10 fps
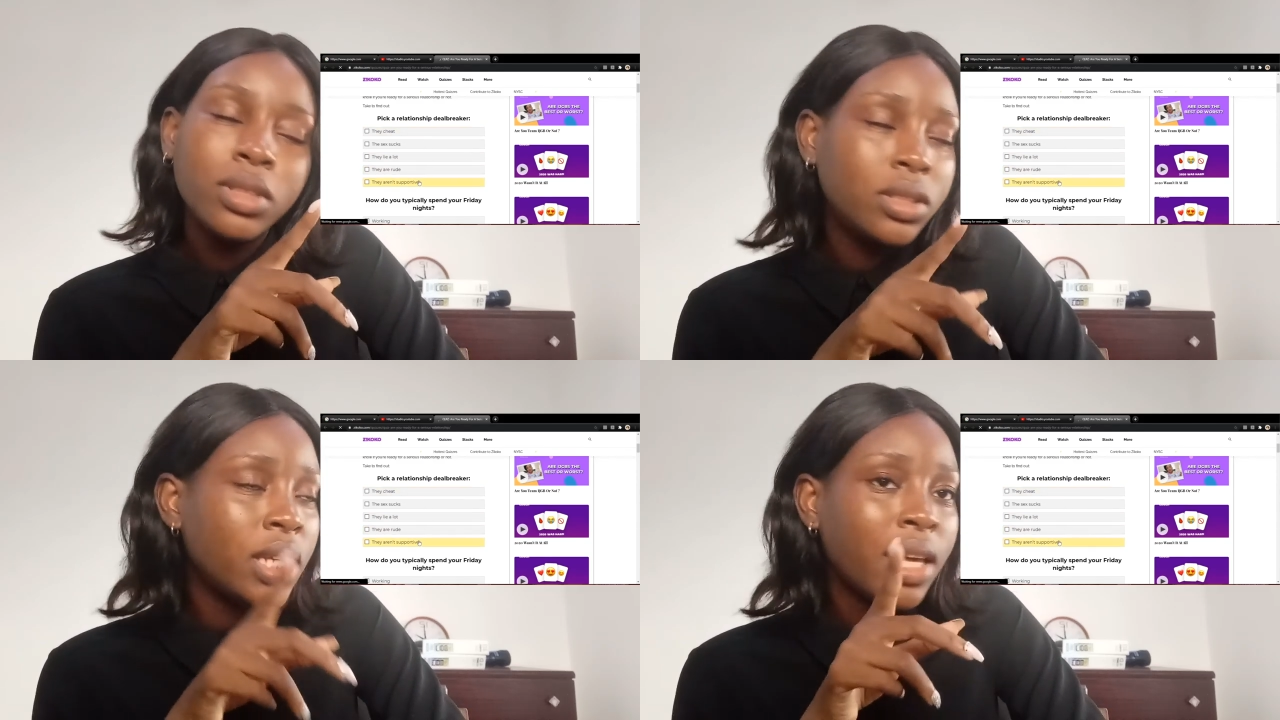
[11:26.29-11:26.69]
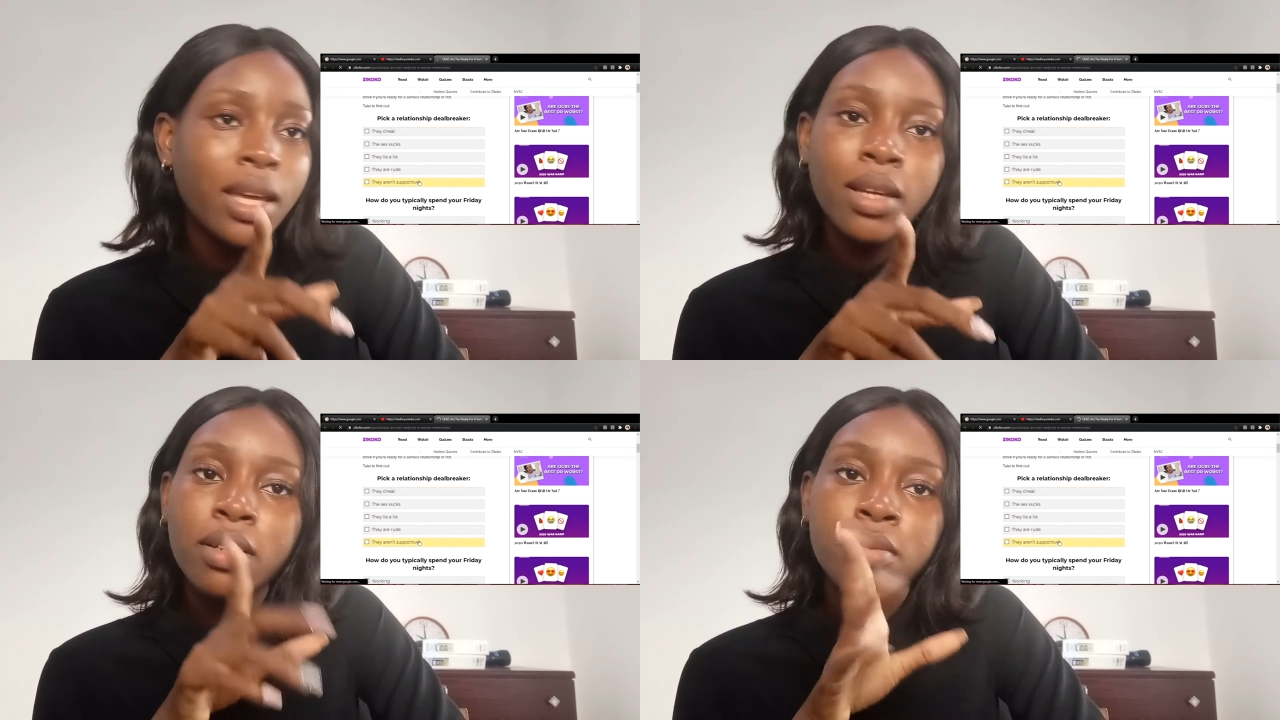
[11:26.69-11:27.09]

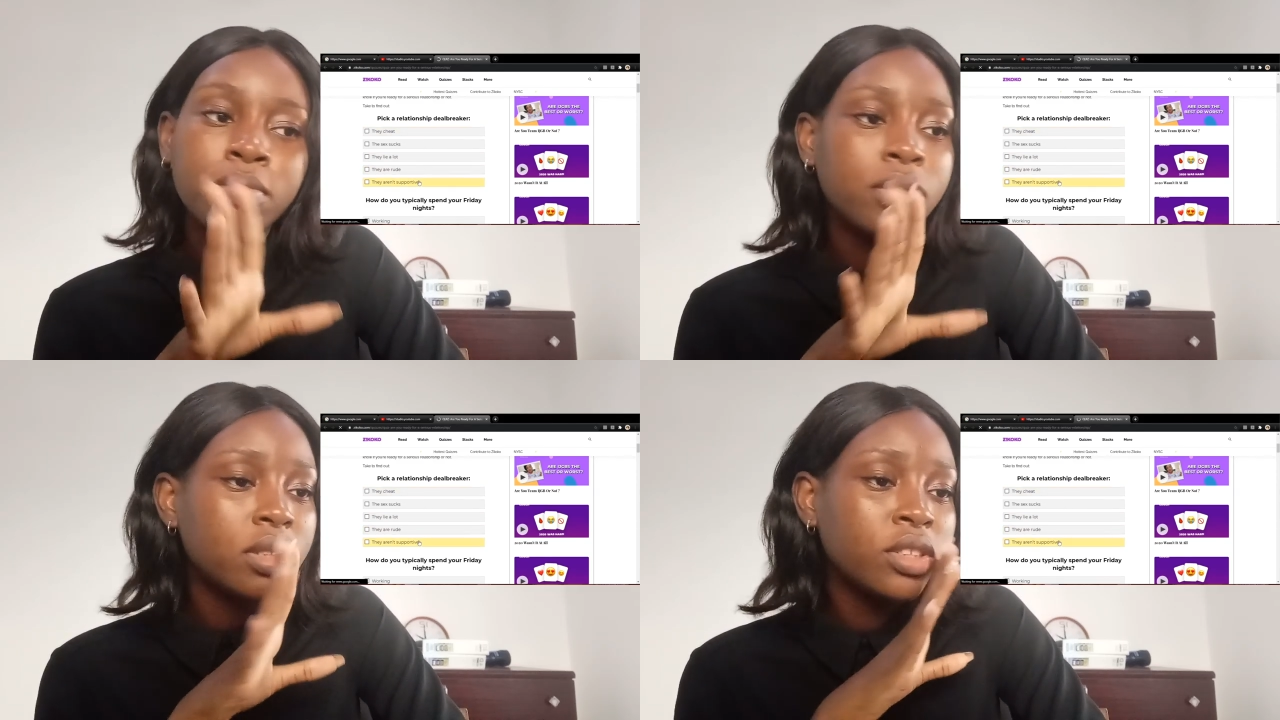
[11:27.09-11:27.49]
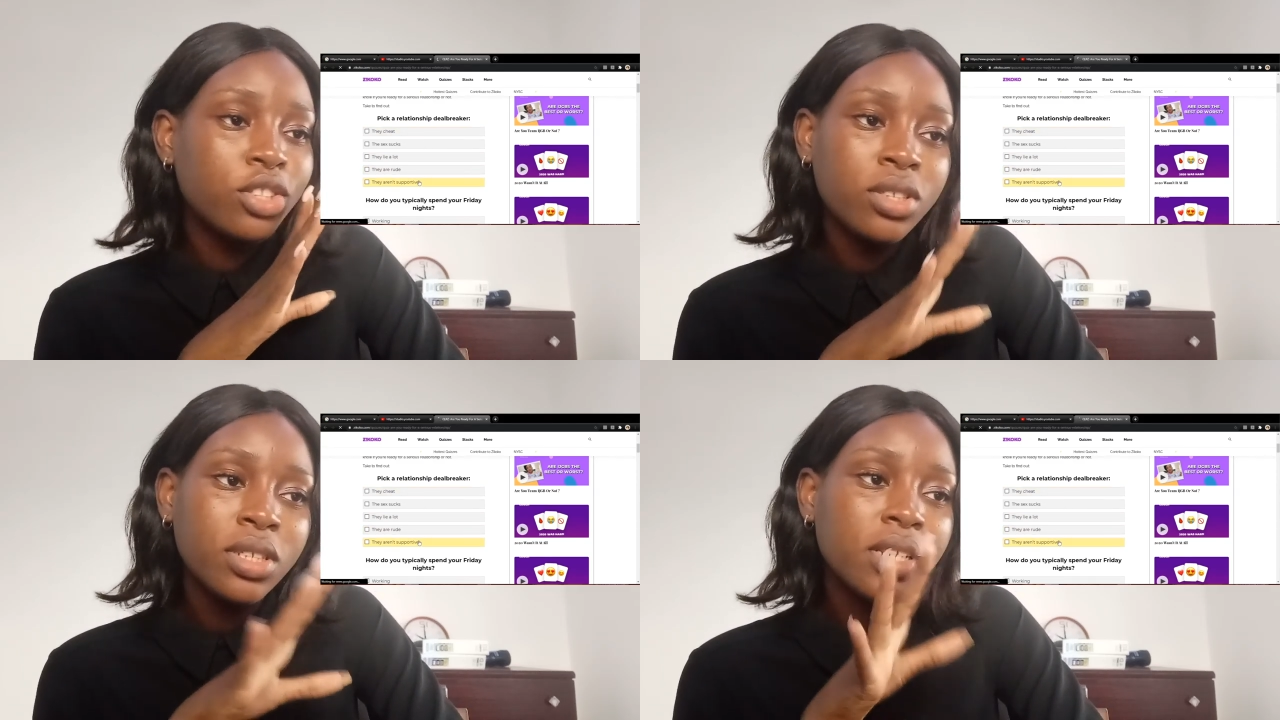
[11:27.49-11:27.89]
Damn,
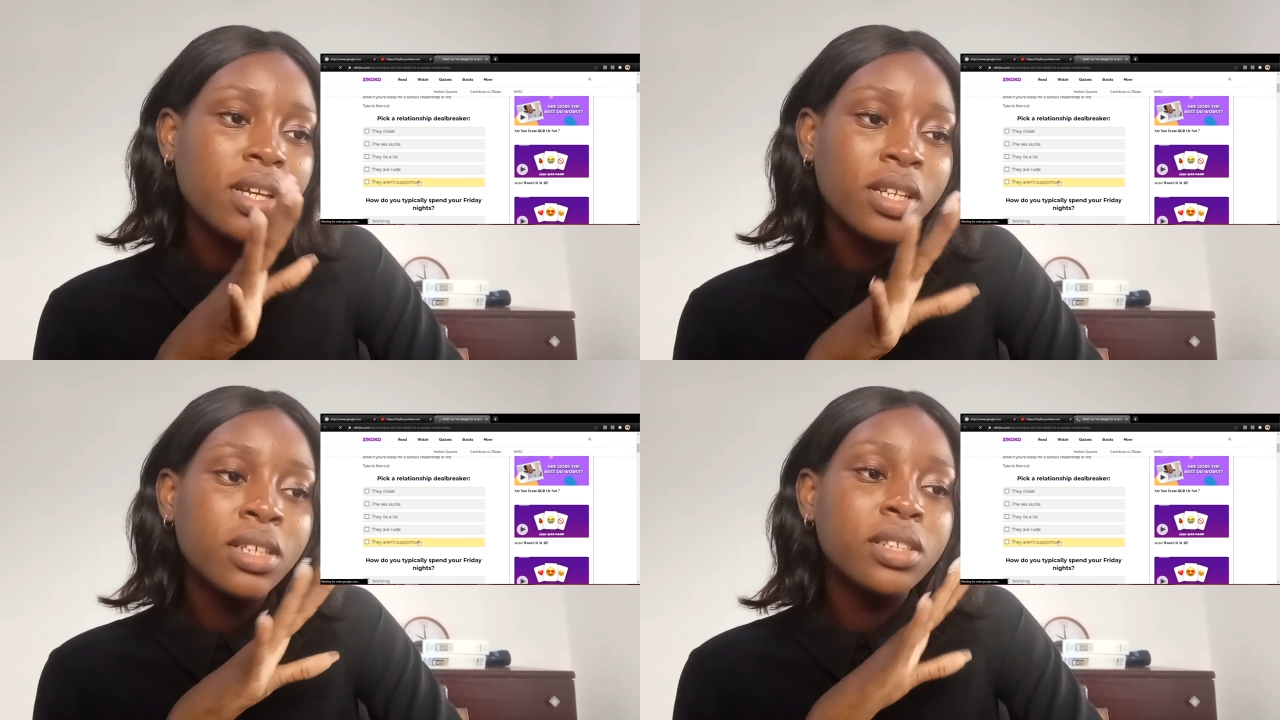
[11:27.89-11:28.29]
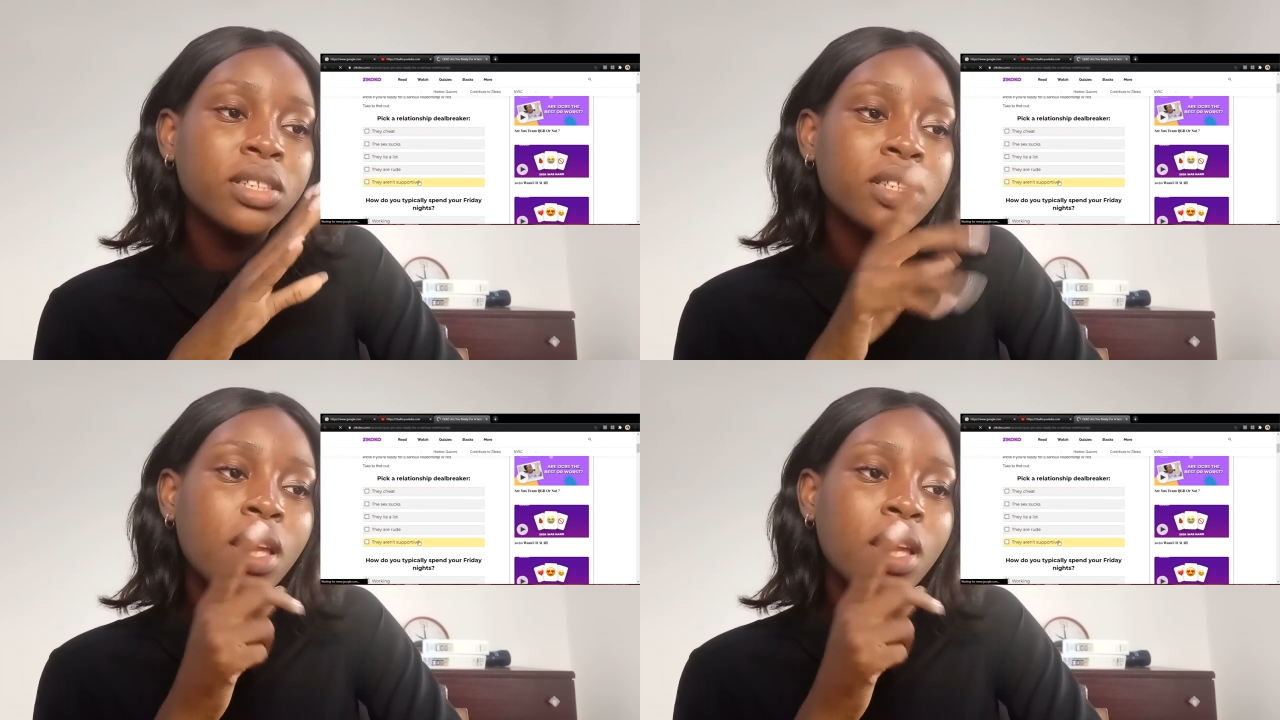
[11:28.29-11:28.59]
this shit is,